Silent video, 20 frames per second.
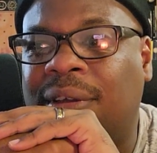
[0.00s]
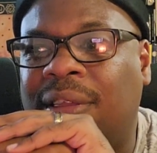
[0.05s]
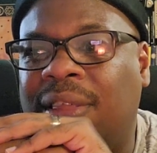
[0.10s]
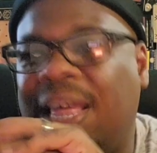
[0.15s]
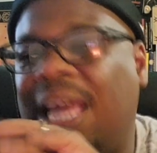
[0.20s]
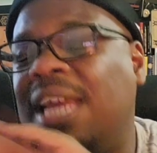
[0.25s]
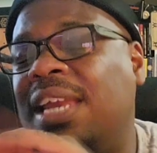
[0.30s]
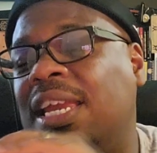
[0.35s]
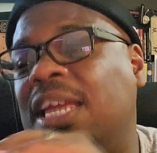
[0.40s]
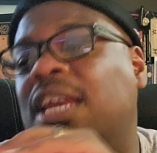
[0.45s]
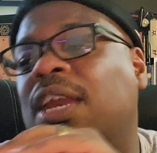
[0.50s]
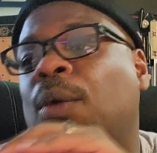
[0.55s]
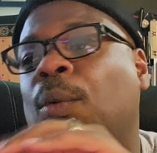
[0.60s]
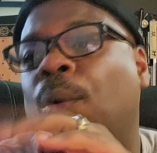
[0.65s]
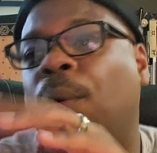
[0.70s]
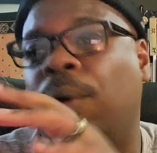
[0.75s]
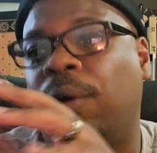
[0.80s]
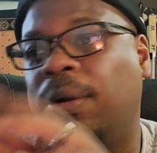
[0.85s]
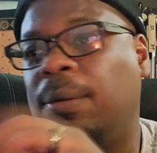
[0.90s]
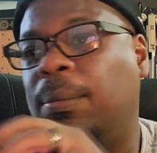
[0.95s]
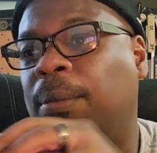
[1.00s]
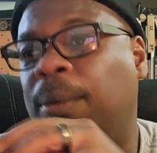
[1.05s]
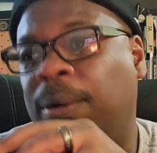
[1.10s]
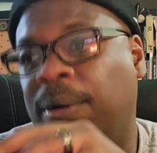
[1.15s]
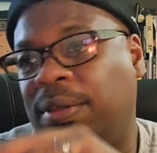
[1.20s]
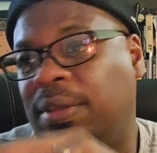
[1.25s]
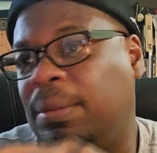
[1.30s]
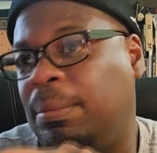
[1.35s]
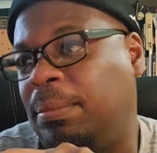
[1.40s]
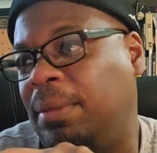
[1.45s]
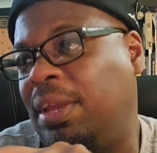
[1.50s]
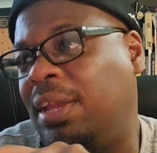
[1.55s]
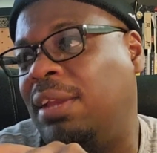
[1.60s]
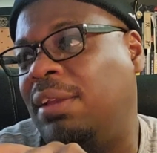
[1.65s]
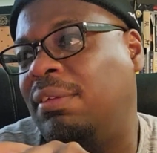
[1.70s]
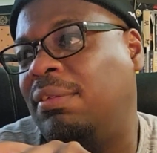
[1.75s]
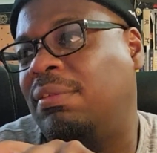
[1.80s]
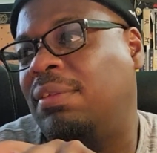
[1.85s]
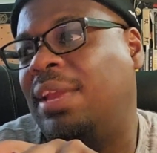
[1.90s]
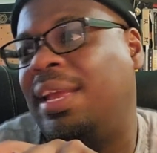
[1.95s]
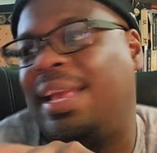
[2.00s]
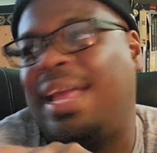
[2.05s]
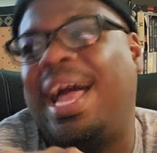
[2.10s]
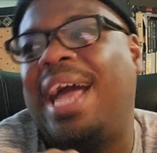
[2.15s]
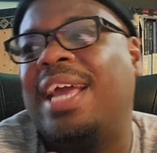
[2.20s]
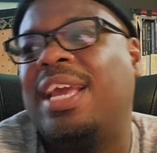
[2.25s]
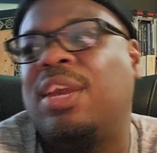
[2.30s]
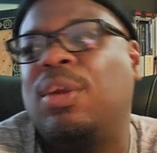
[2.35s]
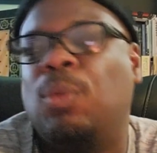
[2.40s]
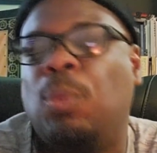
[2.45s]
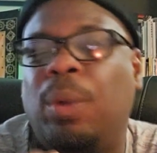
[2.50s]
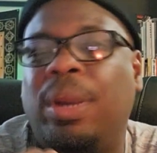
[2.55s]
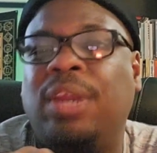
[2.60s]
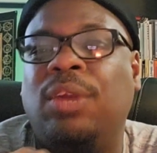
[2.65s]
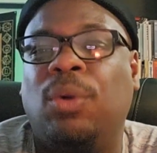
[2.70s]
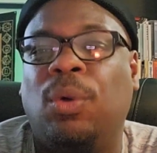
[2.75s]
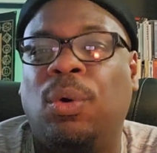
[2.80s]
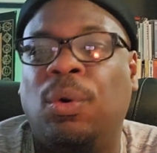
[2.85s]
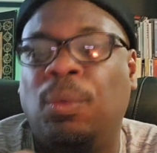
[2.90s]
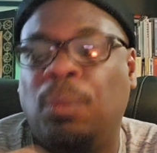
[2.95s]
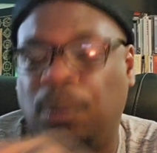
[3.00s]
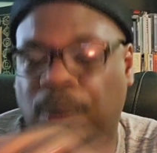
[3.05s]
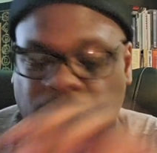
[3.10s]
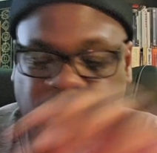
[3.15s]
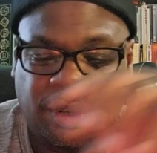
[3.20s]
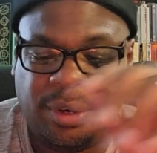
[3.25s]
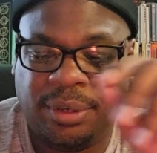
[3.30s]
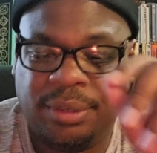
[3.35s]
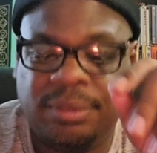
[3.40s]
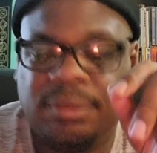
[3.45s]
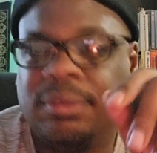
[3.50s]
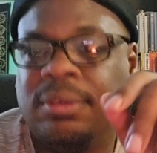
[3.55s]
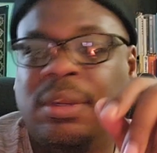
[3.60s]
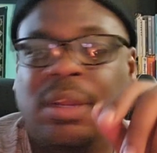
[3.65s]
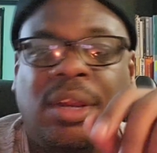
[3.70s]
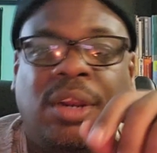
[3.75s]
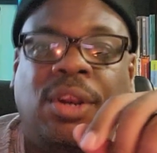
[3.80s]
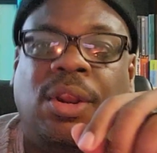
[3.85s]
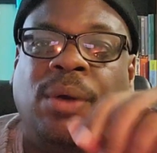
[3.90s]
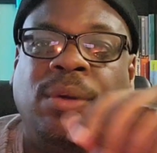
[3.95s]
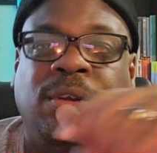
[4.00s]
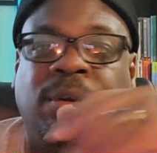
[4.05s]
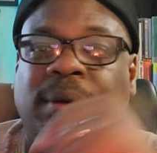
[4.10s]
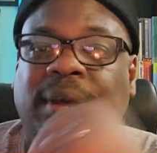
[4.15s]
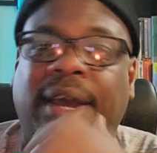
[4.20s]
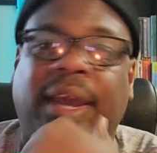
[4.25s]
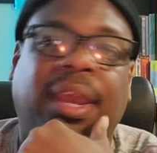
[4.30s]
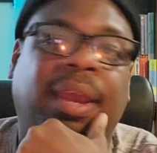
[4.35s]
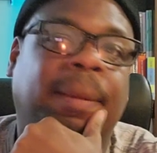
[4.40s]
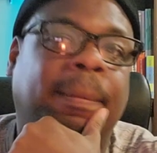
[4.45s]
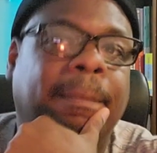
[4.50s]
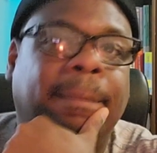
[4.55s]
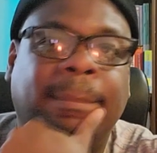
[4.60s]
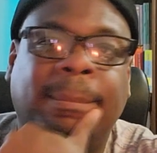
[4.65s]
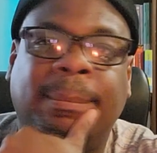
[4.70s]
They needed water more than me. Like, I can wait on water. No, you can't.